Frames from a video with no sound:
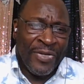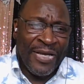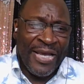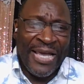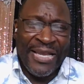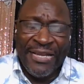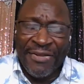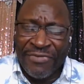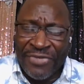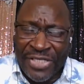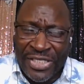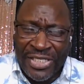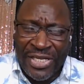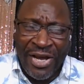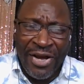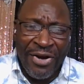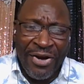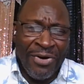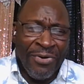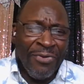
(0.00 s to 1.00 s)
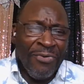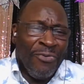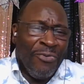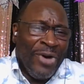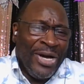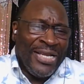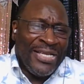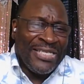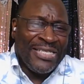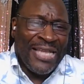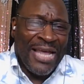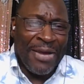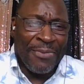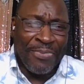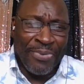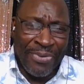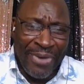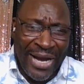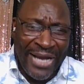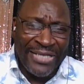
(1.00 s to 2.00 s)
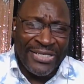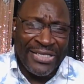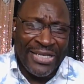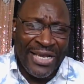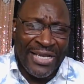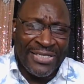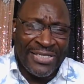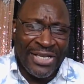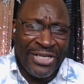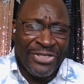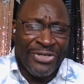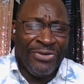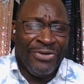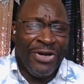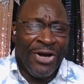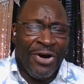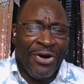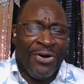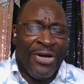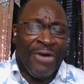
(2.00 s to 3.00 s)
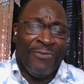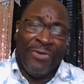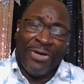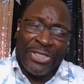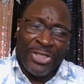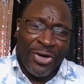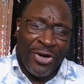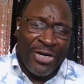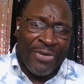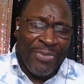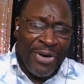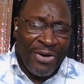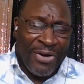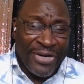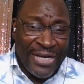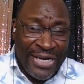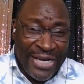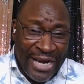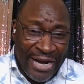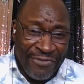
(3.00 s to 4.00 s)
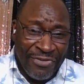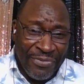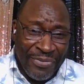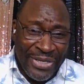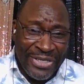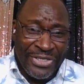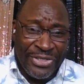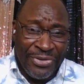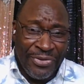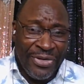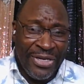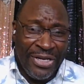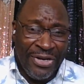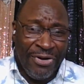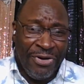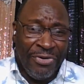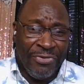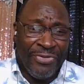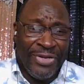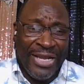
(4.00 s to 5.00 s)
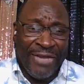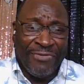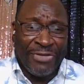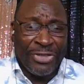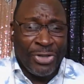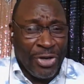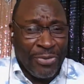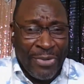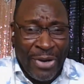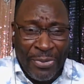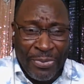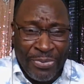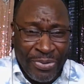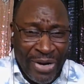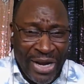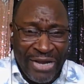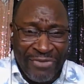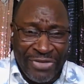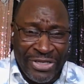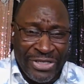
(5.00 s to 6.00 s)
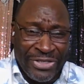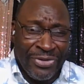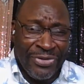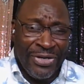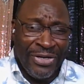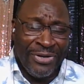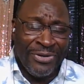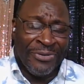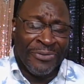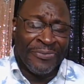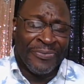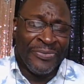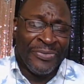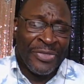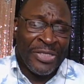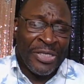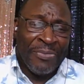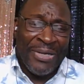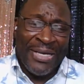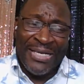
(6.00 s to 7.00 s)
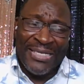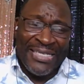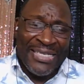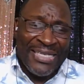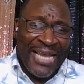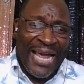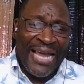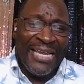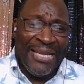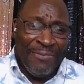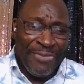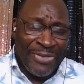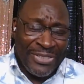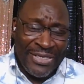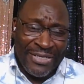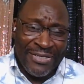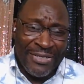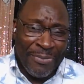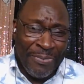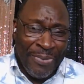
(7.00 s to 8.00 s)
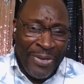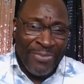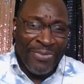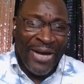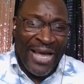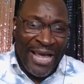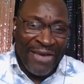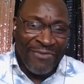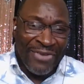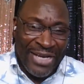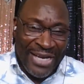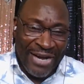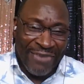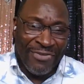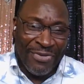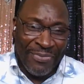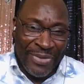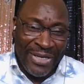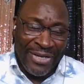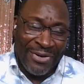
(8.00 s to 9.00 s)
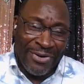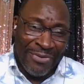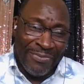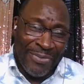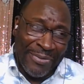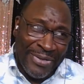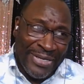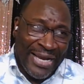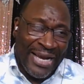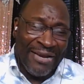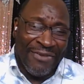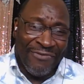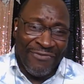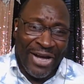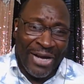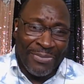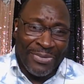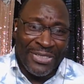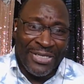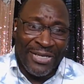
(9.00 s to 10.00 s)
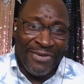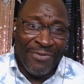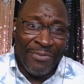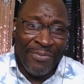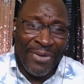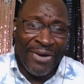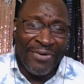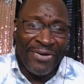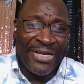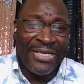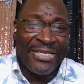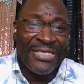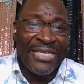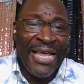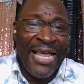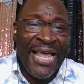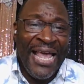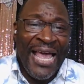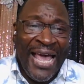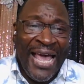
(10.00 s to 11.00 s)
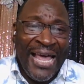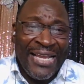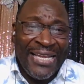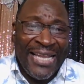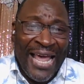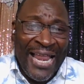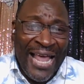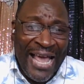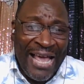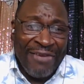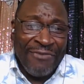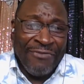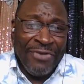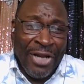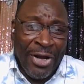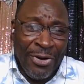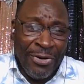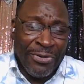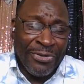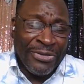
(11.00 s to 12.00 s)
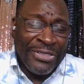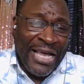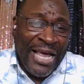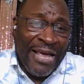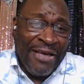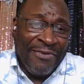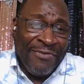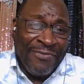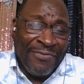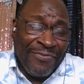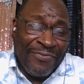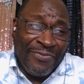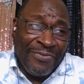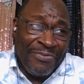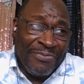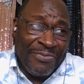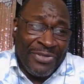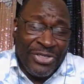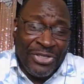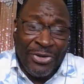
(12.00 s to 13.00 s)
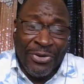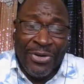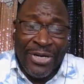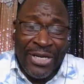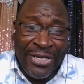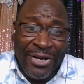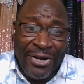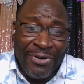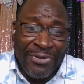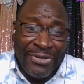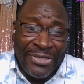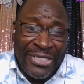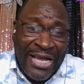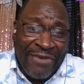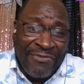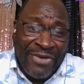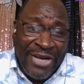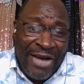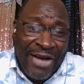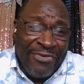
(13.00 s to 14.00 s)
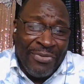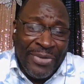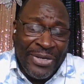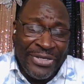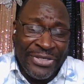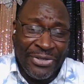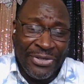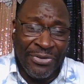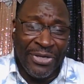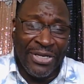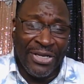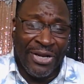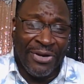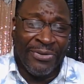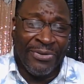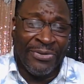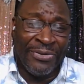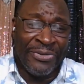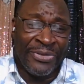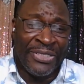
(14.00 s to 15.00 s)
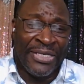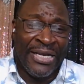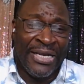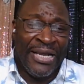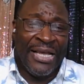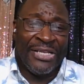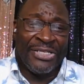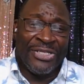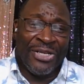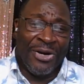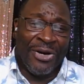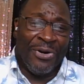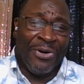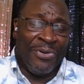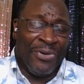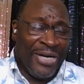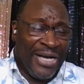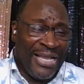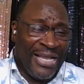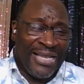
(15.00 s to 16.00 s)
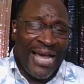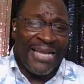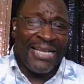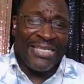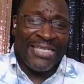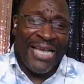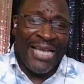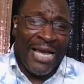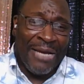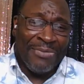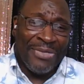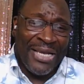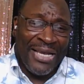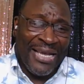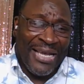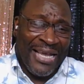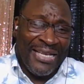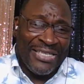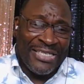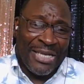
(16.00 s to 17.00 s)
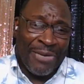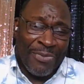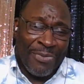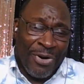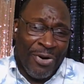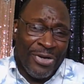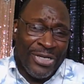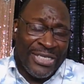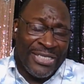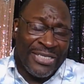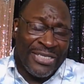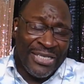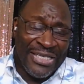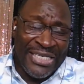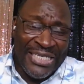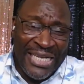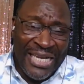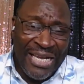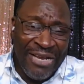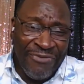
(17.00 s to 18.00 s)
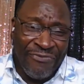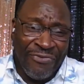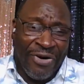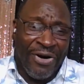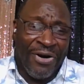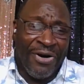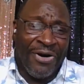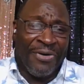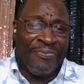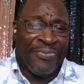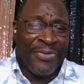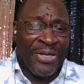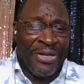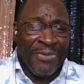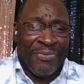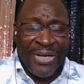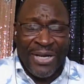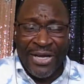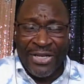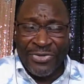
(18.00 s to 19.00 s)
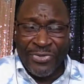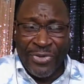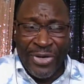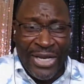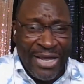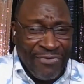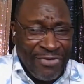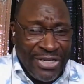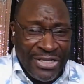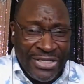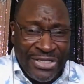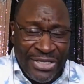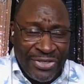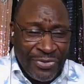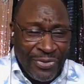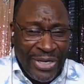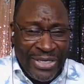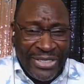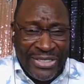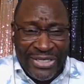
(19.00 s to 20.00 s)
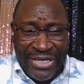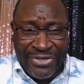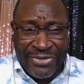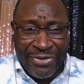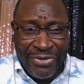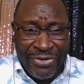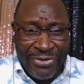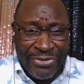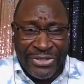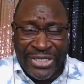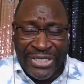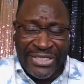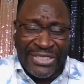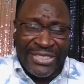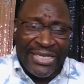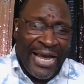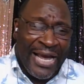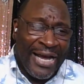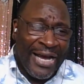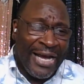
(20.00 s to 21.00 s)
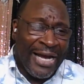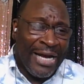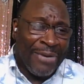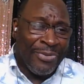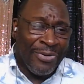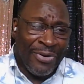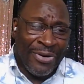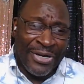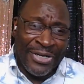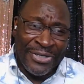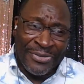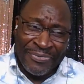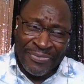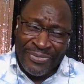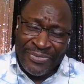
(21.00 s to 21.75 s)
And if so, what is that process? Because and we're talking about government student loans, we're not even talking about private student loans, because 90% of the people have government loans. Maybe 95% of Americans that have loans have student loans, have government student loans. And so a lot of times it ends up going into default because whatever the situation is, you lose your job or